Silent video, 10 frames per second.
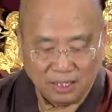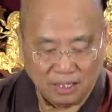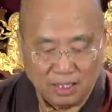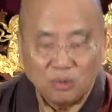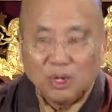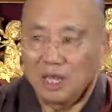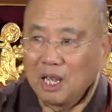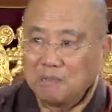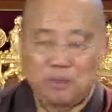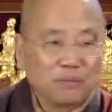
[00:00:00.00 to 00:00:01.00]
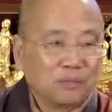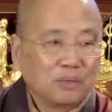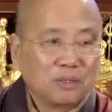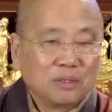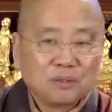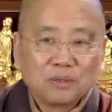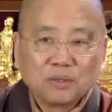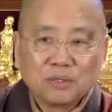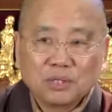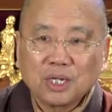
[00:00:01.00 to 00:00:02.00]
And then what happened?
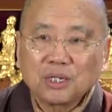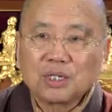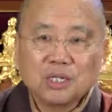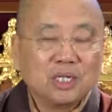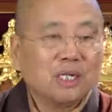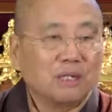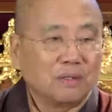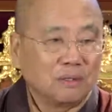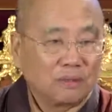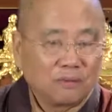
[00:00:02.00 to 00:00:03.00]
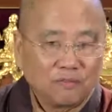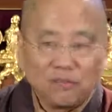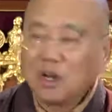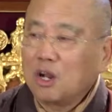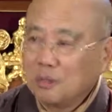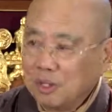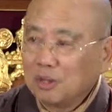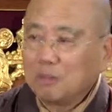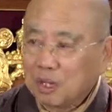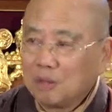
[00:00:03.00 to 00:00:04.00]
16
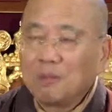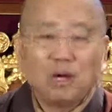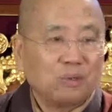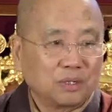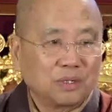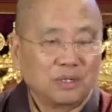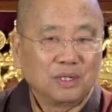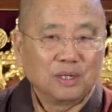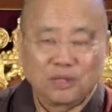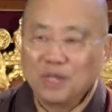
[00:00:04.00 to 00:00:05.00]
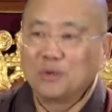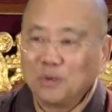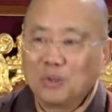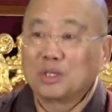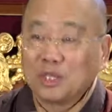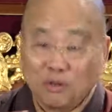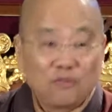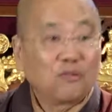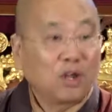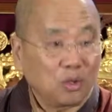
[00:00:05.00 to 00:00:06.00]
phenomena will come out. Then you know that your
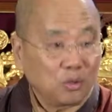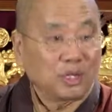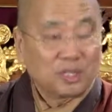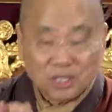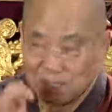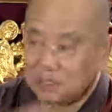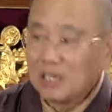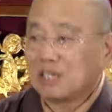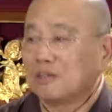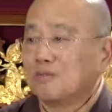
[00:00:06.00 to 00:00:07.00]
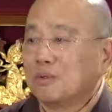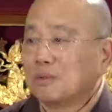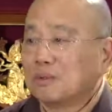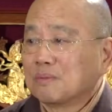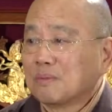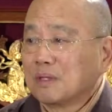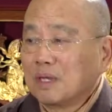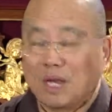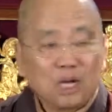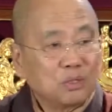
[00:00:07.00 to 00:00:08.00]
following is successful.
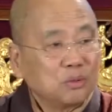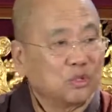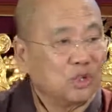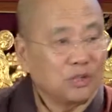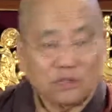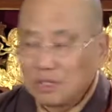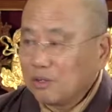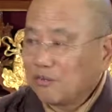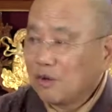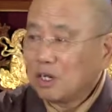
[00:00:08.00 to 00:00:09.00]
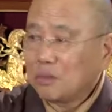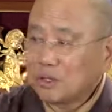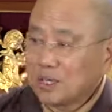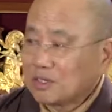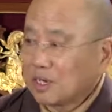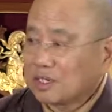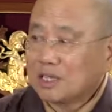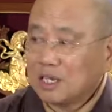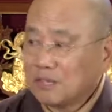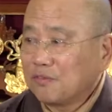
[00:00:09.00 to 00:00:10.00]
How do you judge that your following is
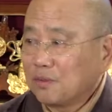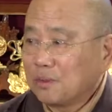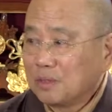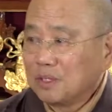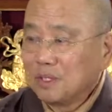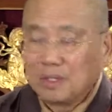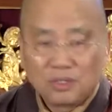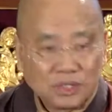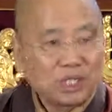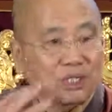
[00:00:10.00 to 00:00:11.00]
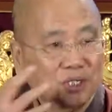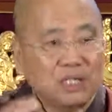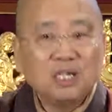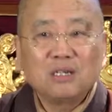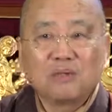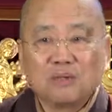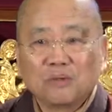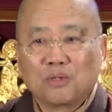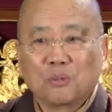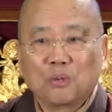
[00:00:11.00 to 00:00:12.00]
successful?
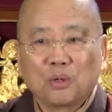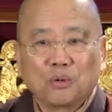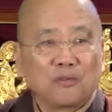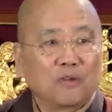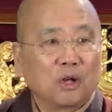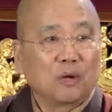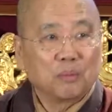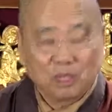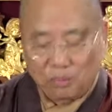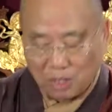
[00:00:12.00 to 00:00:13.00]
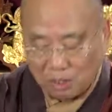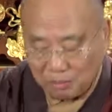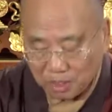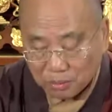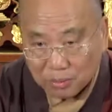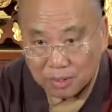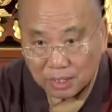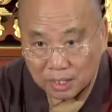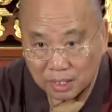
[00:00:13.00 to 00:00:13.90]
16 superior phenomena will come out.